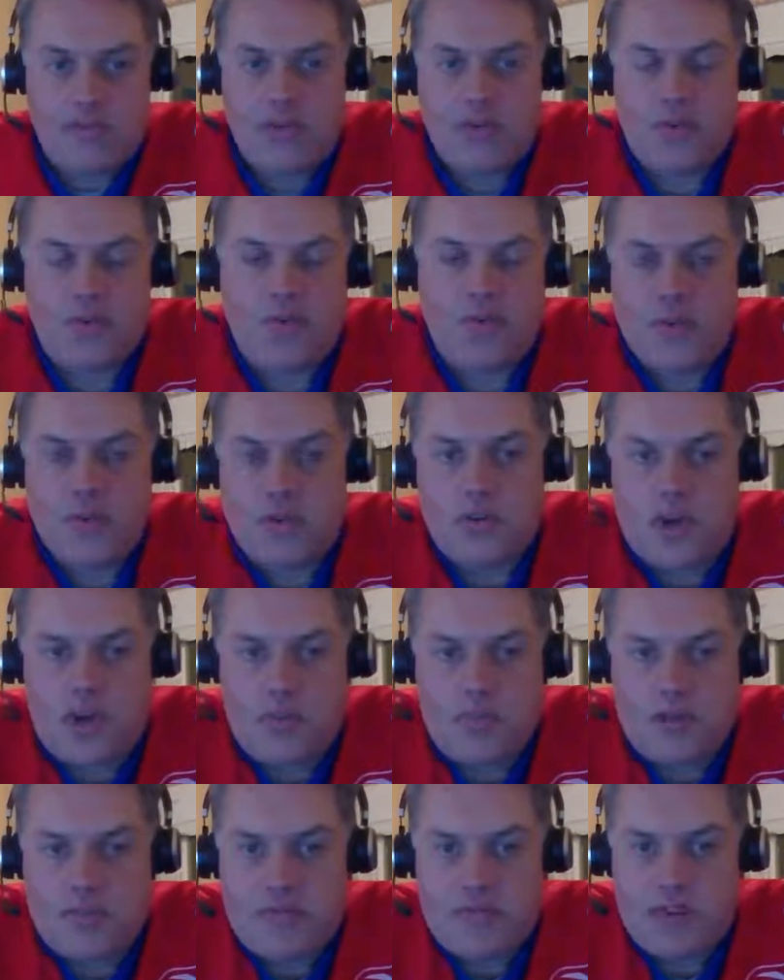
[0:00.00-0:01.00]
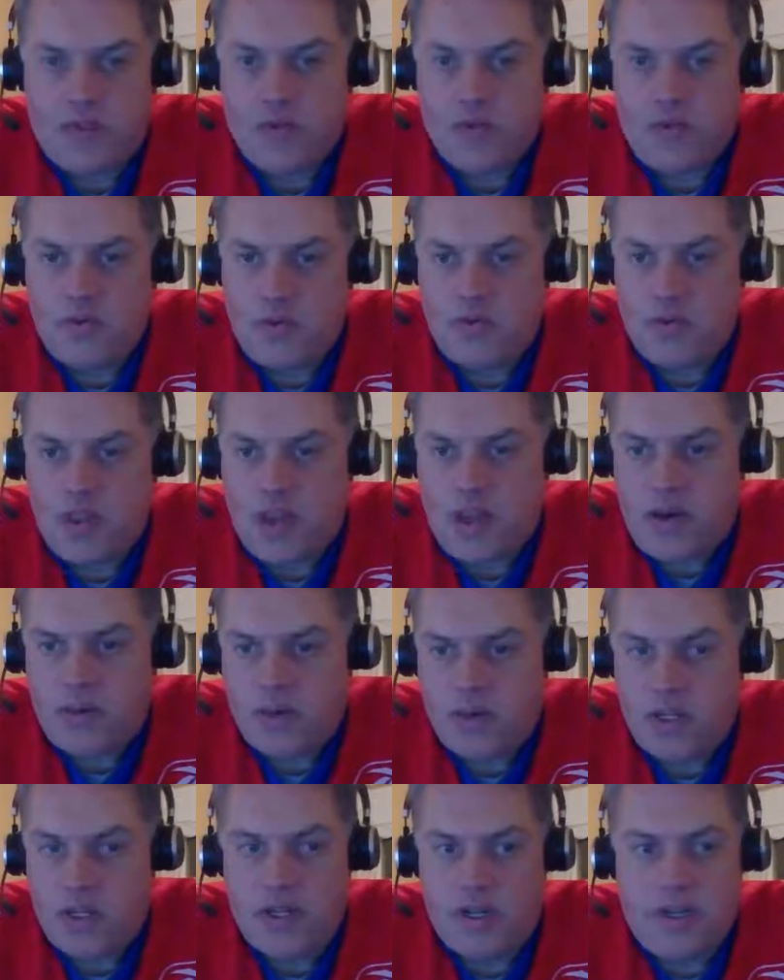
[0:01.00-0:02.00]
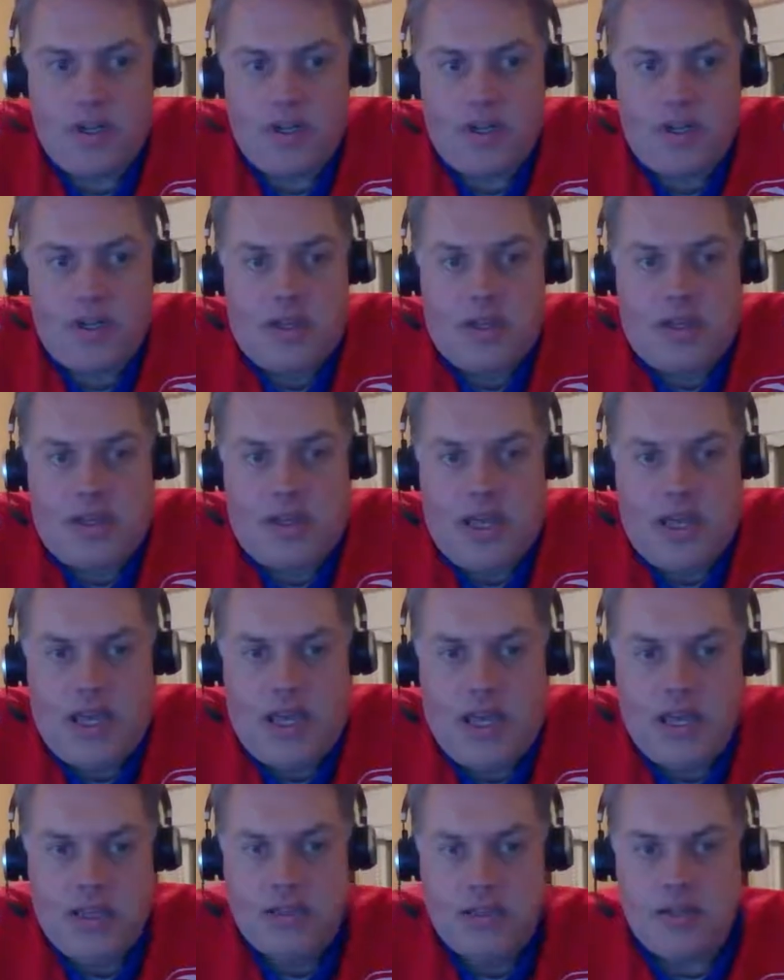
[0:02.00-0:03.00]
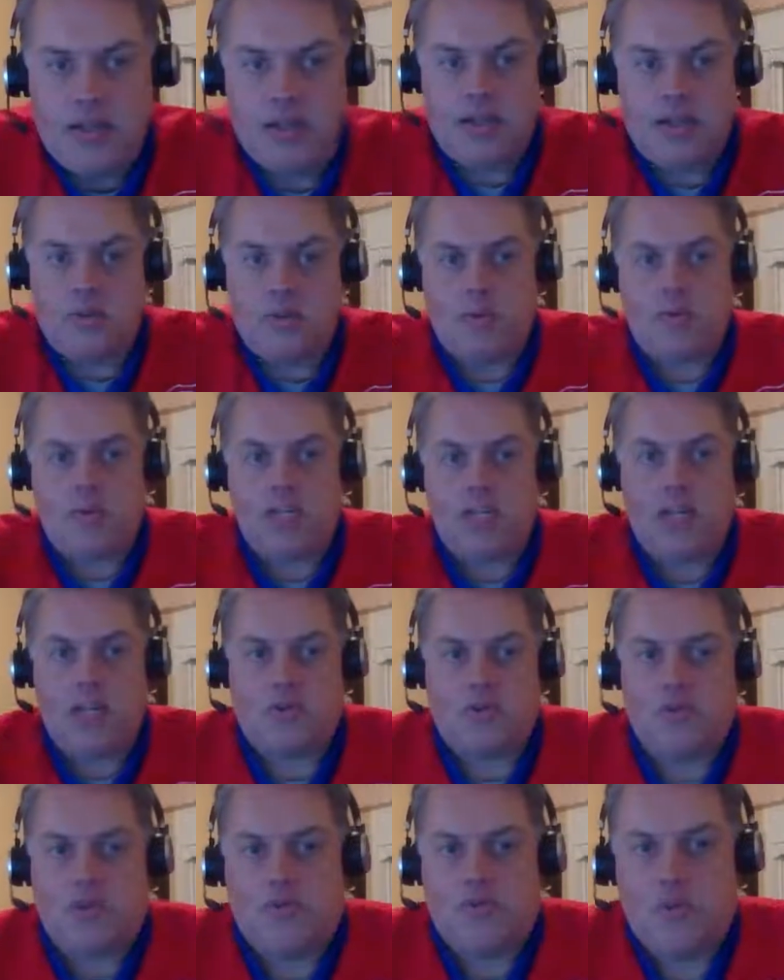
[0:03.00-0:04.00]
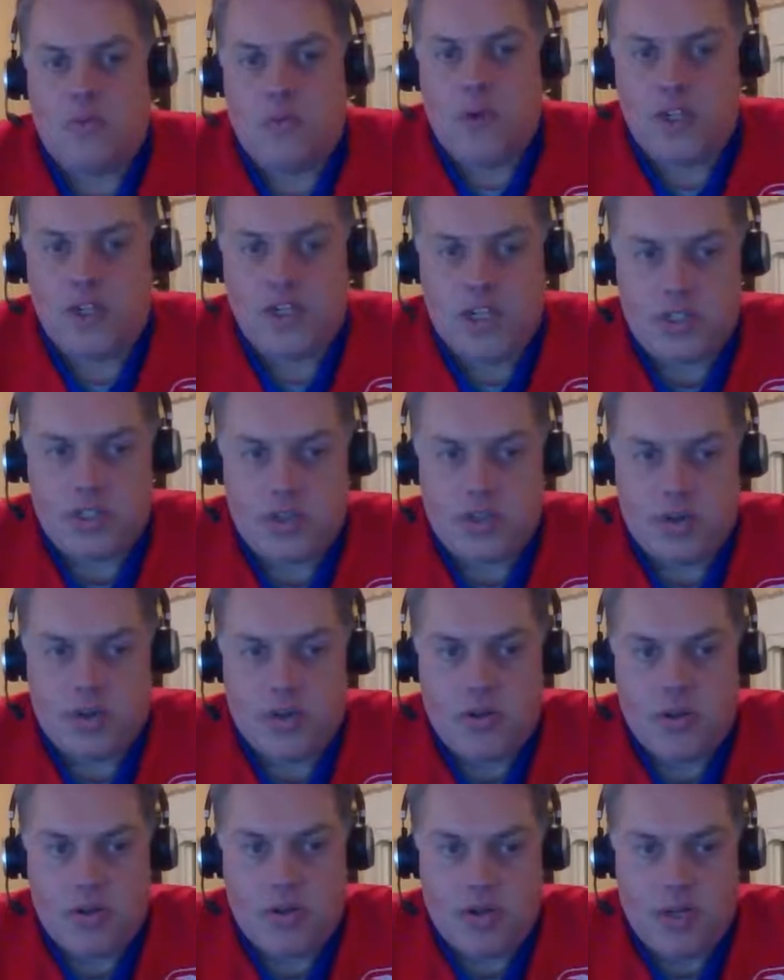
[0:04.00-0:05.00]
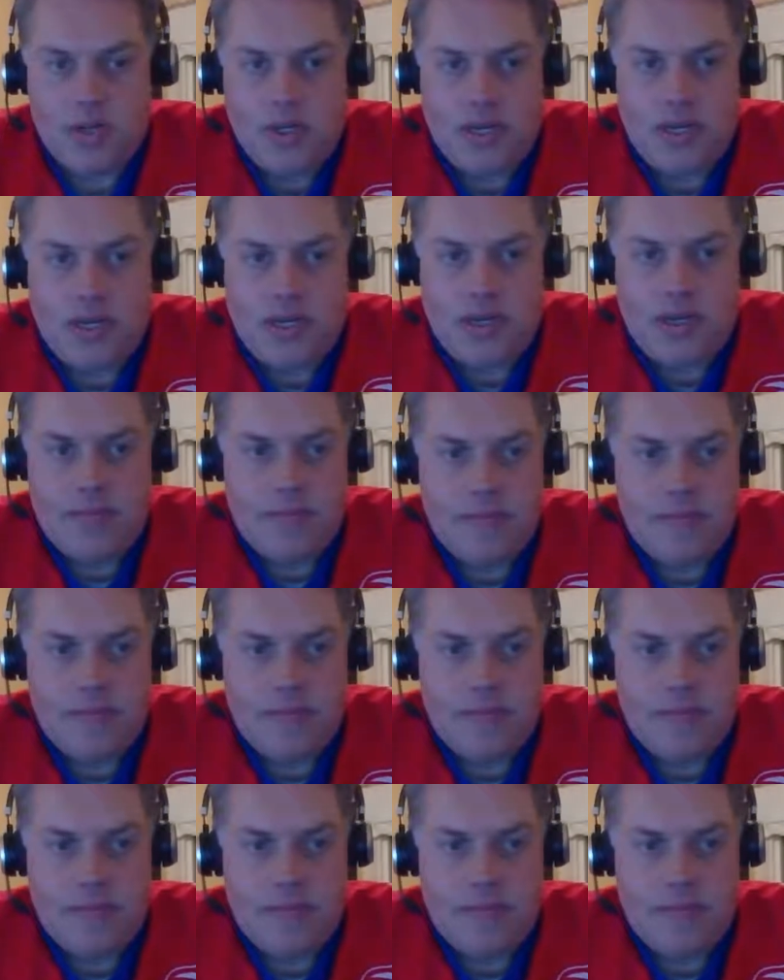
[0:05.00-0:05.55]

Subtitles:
Colorado and Vancouver, I picked Vancouver for that one, and I went with Calgary over Rochester.